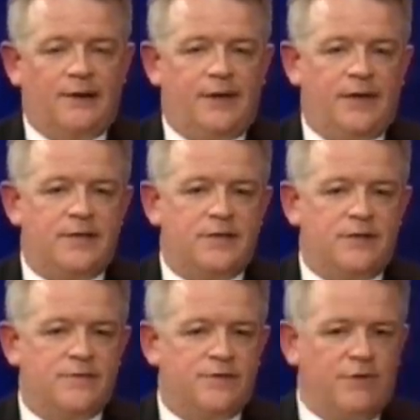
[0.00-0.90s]
In terms
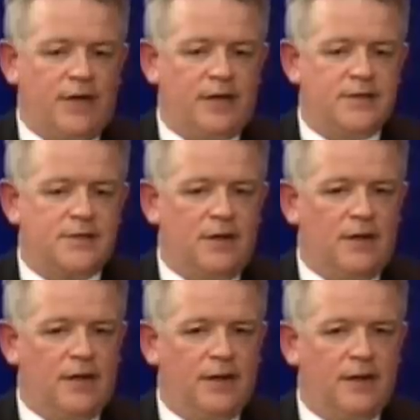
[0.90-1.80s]
of
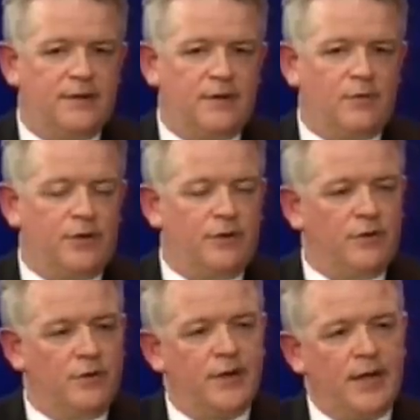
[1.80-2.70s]
reconciling, I think what you
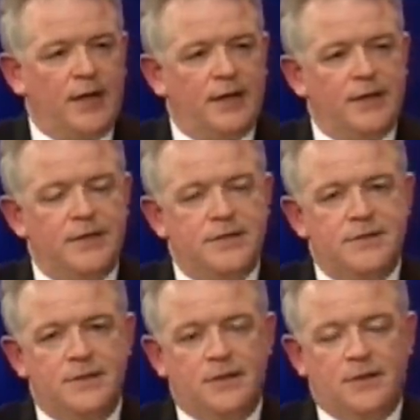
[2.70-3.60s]
look at is
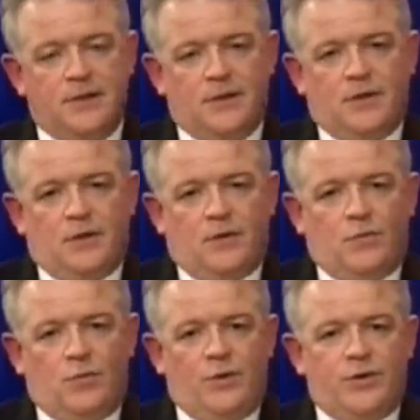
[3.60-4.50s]

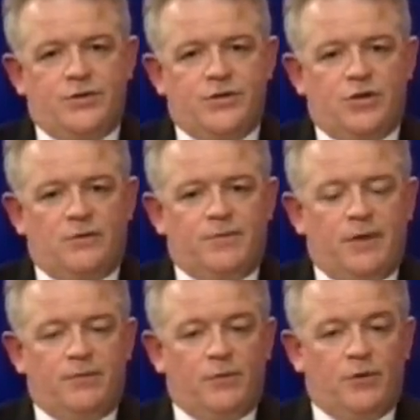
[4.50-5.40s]
we are
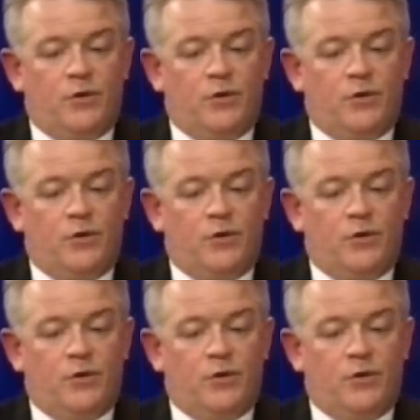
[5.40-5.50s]
people who